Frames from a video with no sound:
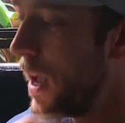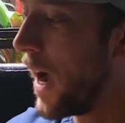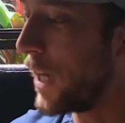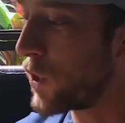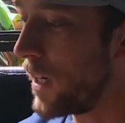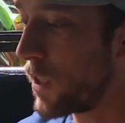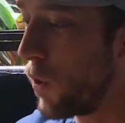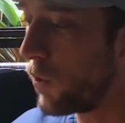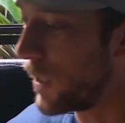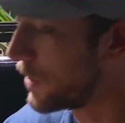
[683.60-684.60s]
I tried to
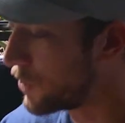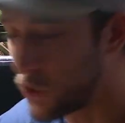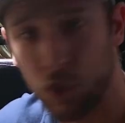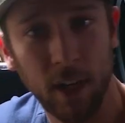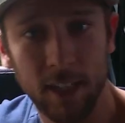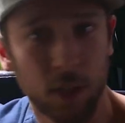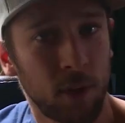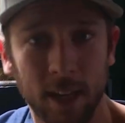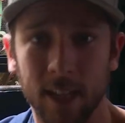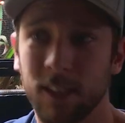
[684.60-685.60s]
go like straight to
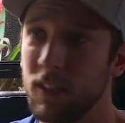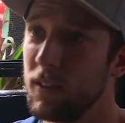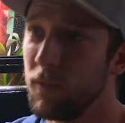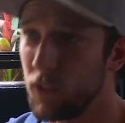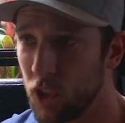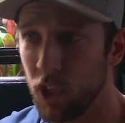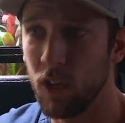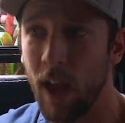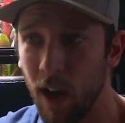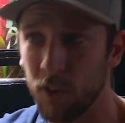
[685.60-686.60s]
crickets, good,
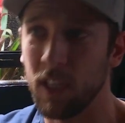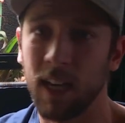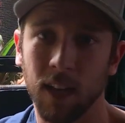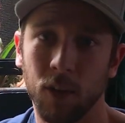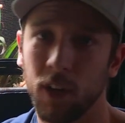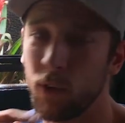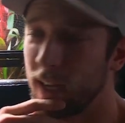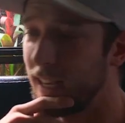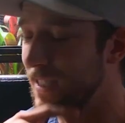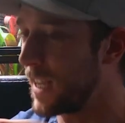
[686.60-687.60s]
healthy, gut-loaded
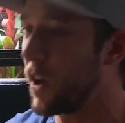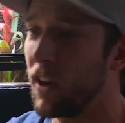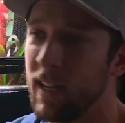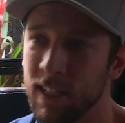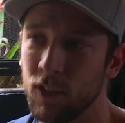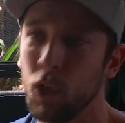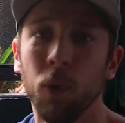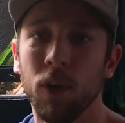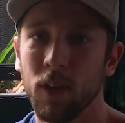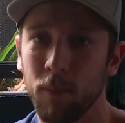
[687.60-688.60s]
crickets. I got her to eat
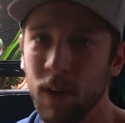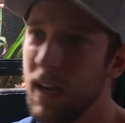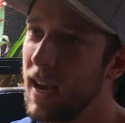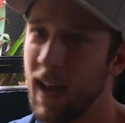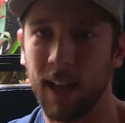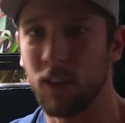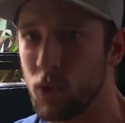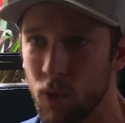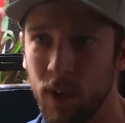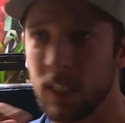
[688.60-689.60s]
2 of them, and I had to
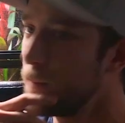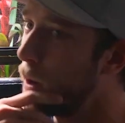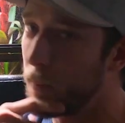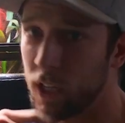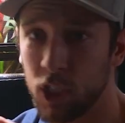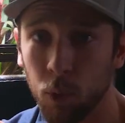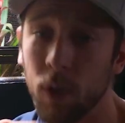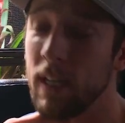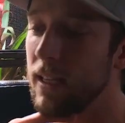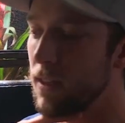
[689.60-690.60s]
throw the rest of them out because she
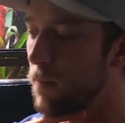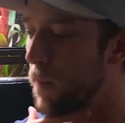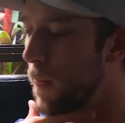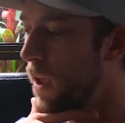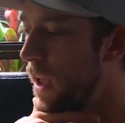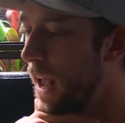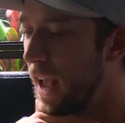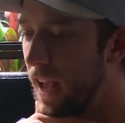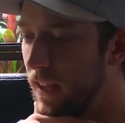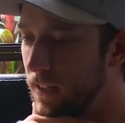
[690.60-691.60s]
wouldn't eat them.
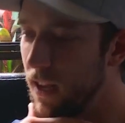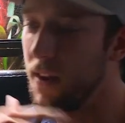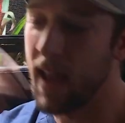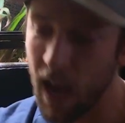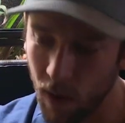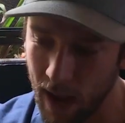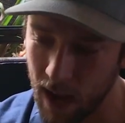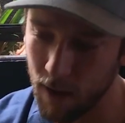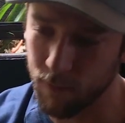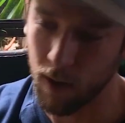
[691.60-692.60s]
And now I
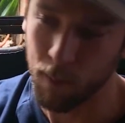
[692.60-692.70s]
have a